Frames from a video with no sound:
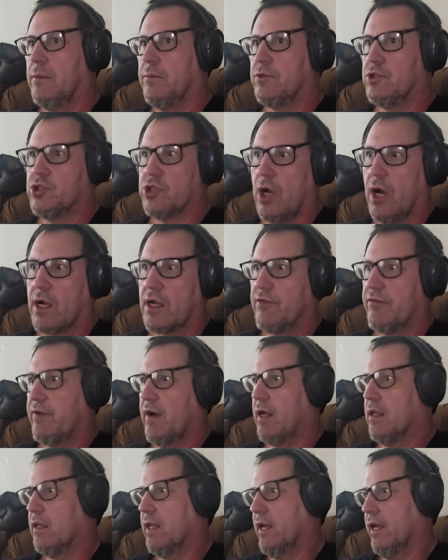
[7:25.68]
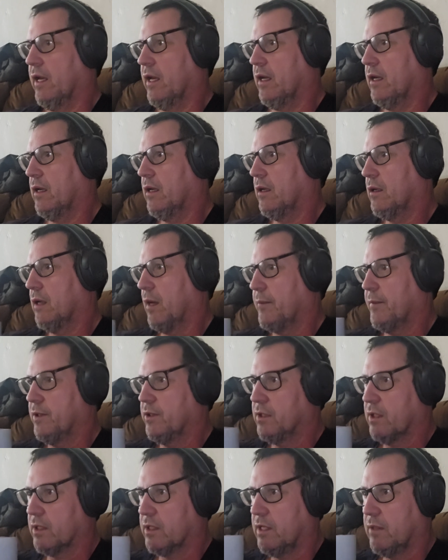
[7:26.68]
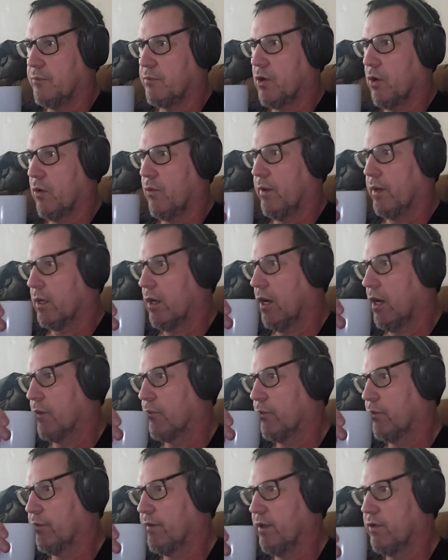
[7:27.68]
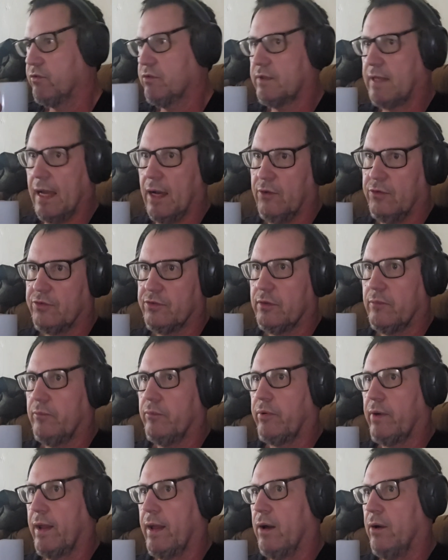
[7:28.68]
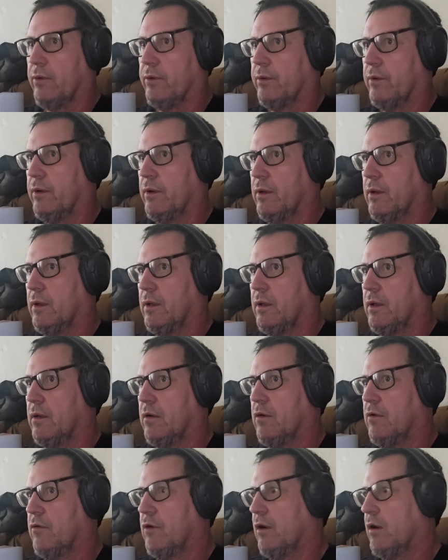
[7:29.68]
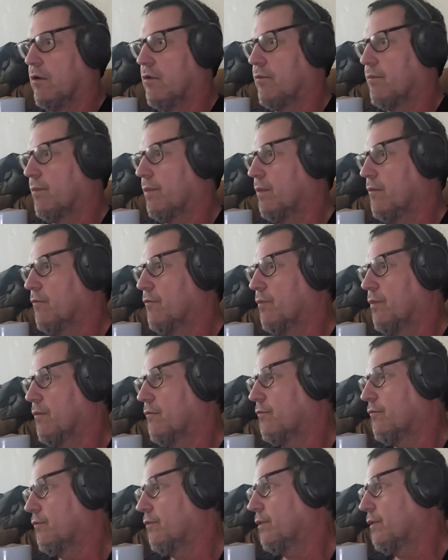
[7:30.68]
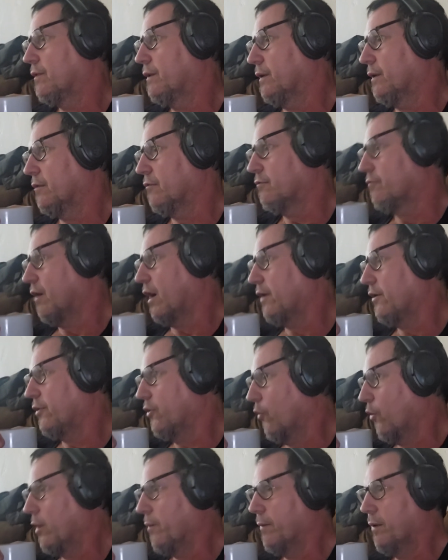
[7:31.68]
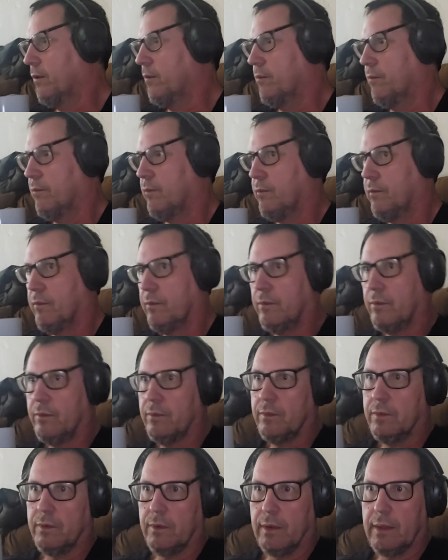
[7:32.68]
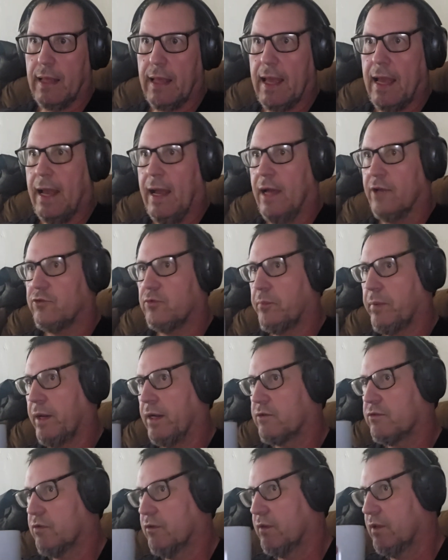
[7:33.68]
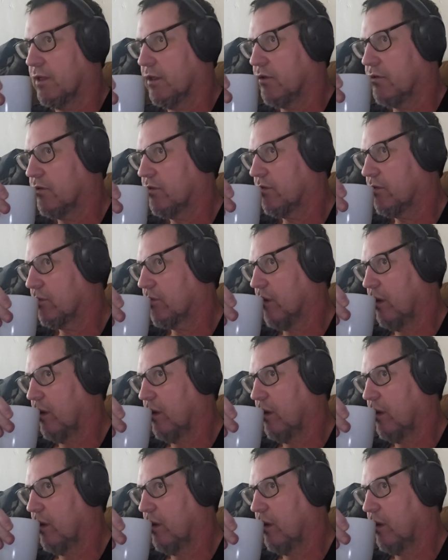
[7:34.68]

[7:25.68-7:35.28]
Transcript: Jacques Vallée, I mean, you could keep going on with this, Townsend Brown, the von Neumann aspects of this,